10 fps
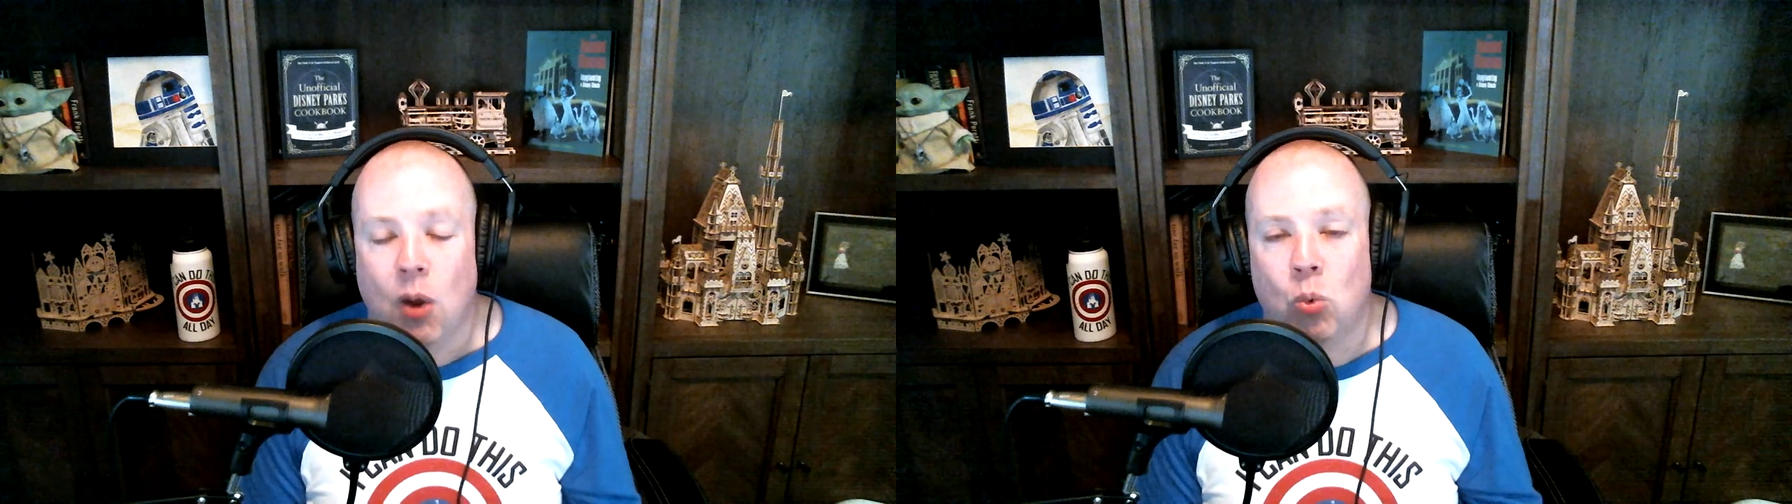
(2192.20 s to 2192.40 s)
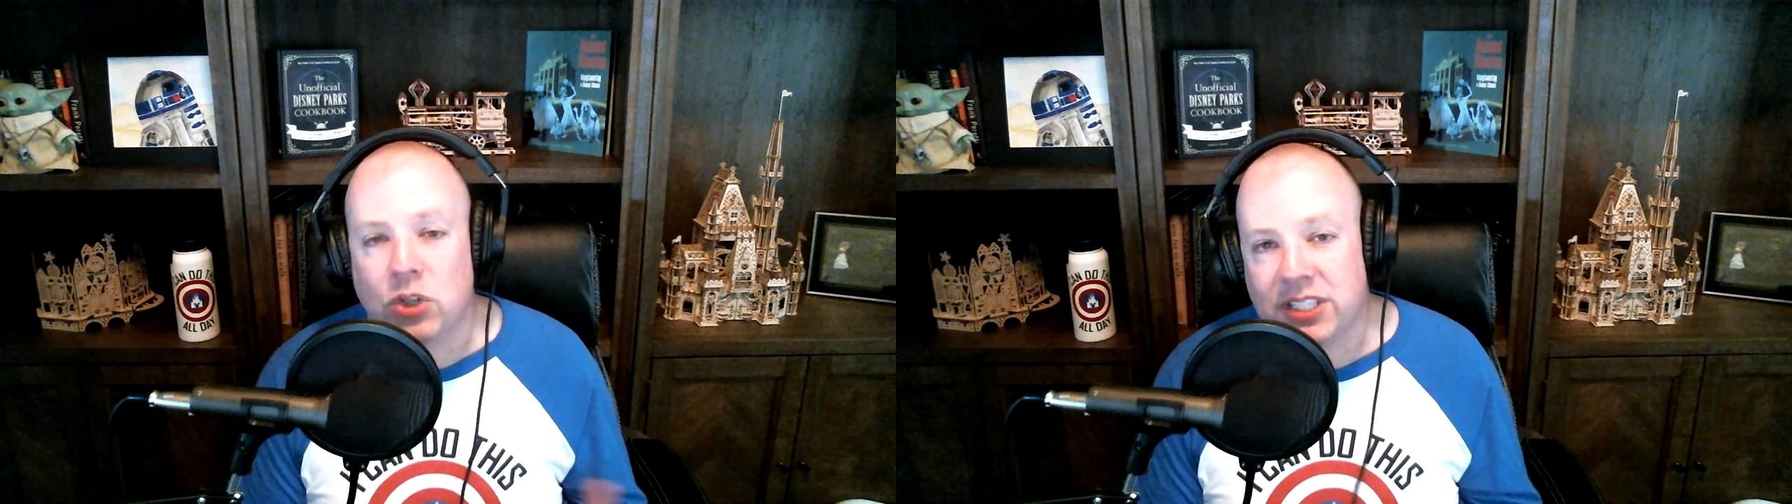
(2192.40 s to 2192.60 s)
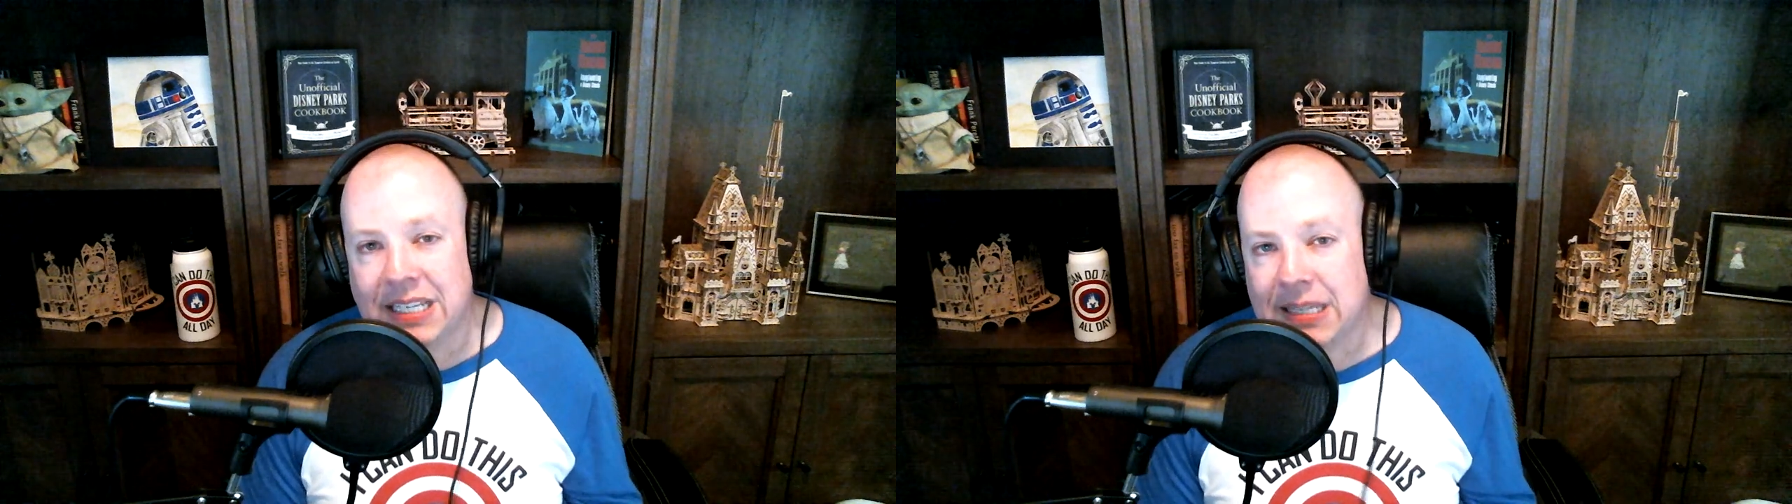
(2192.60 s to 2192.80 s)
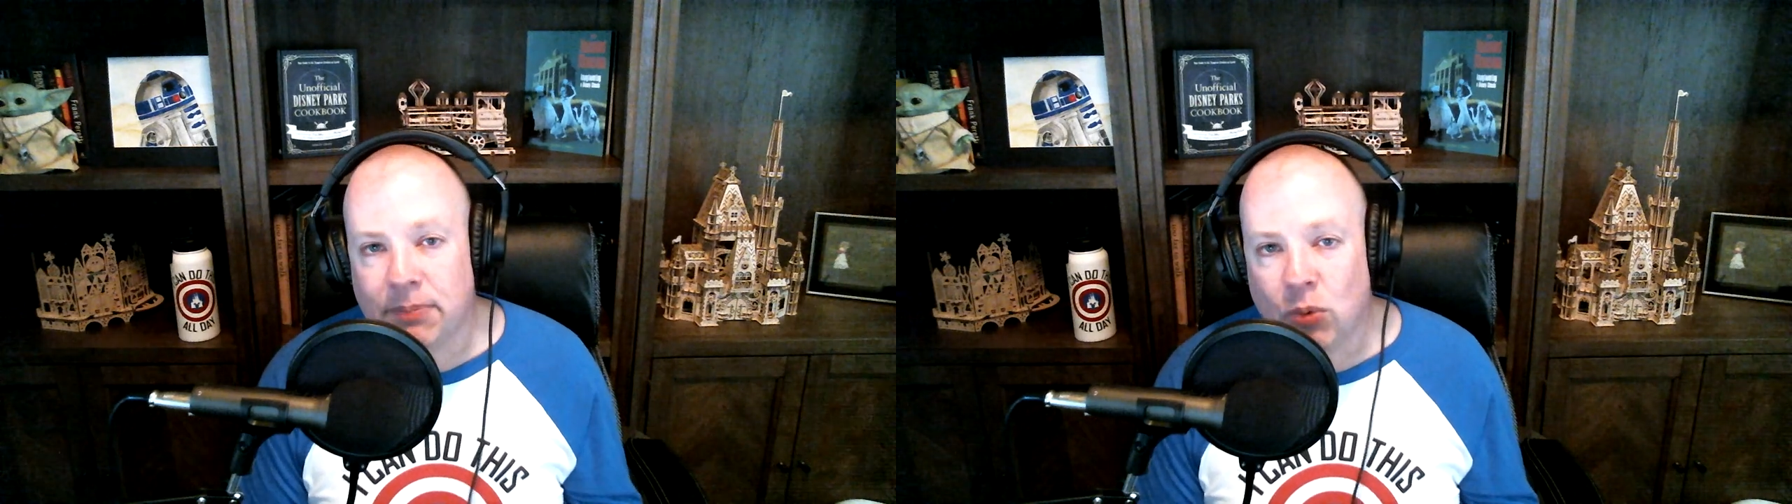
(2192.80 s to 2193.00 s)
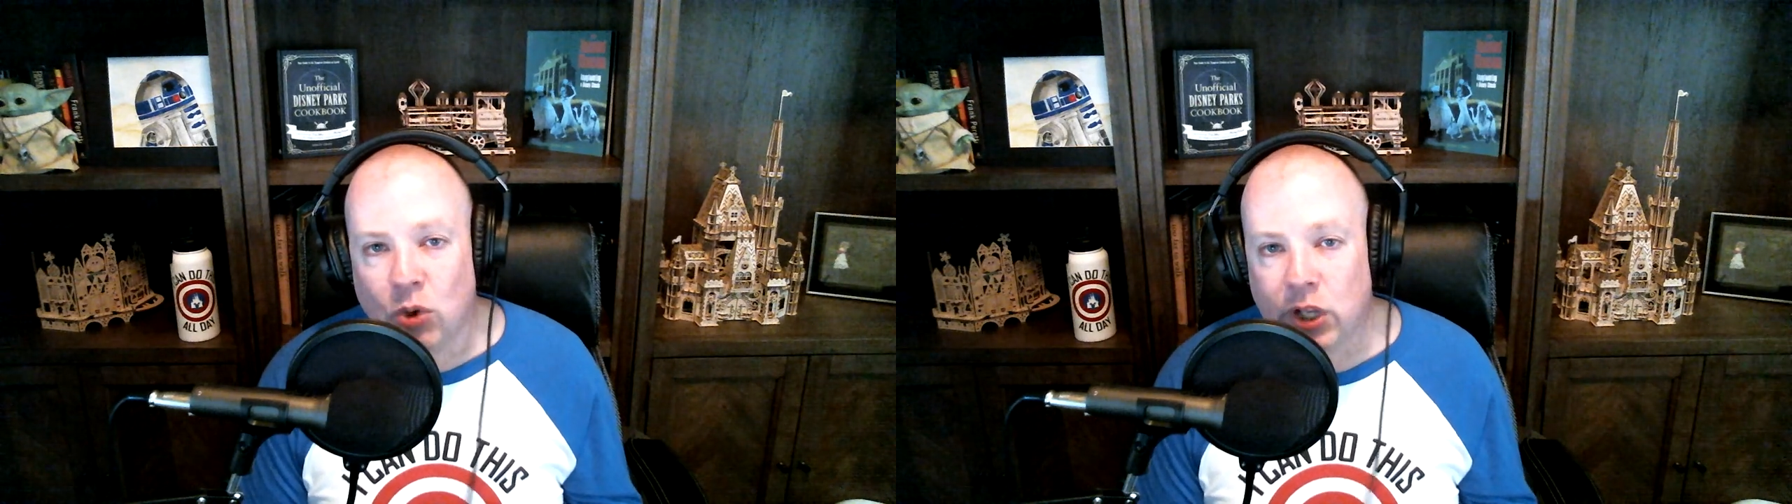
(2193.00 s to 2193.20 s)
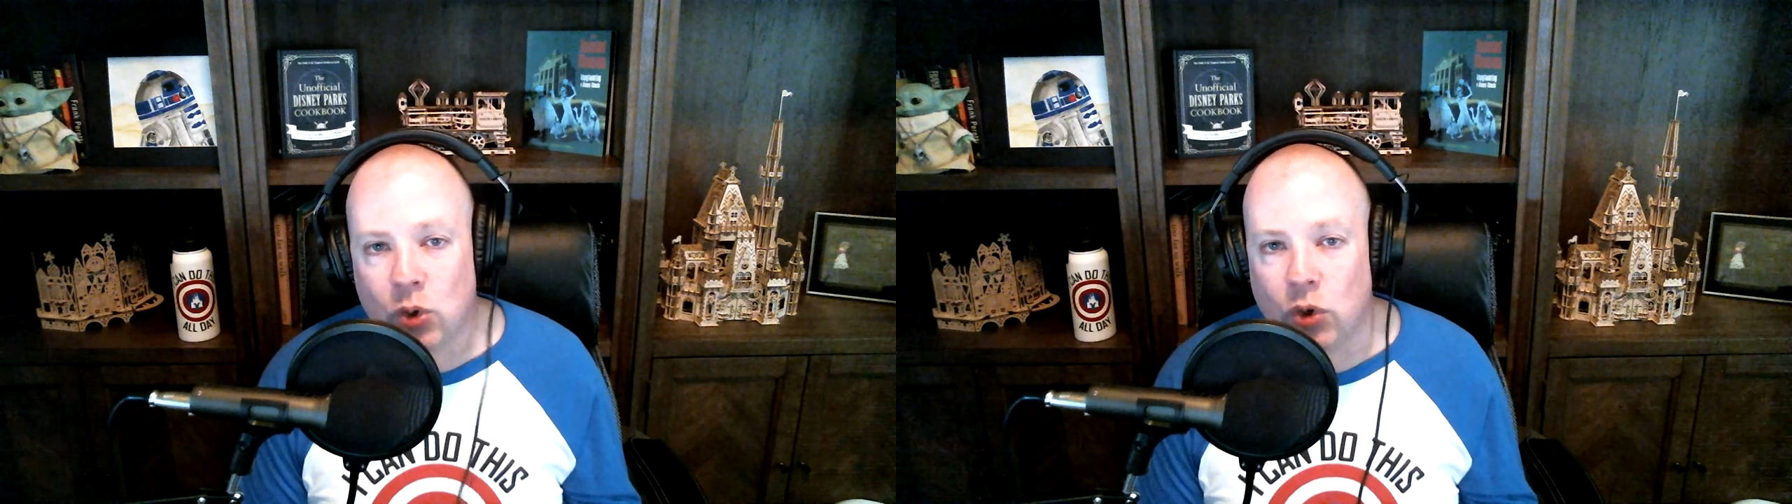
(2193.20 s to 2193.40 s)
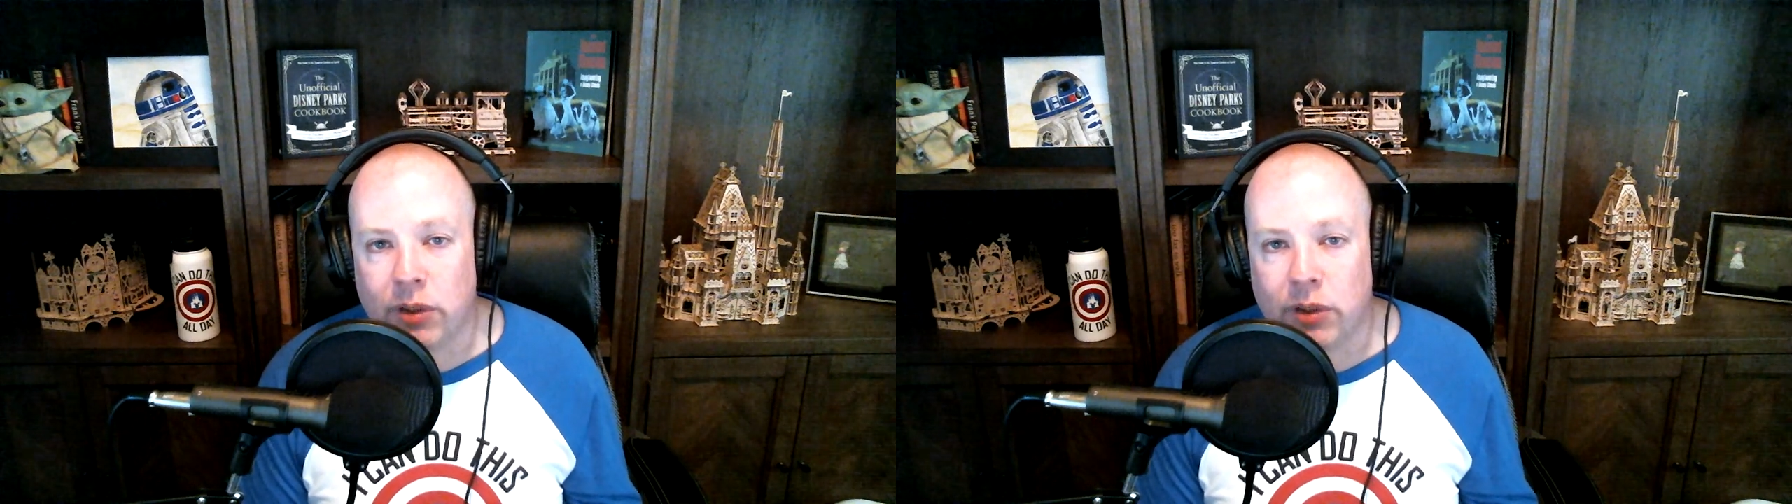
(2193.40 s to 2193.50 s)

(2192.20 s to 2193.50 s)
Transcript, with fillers: We'll see something really cool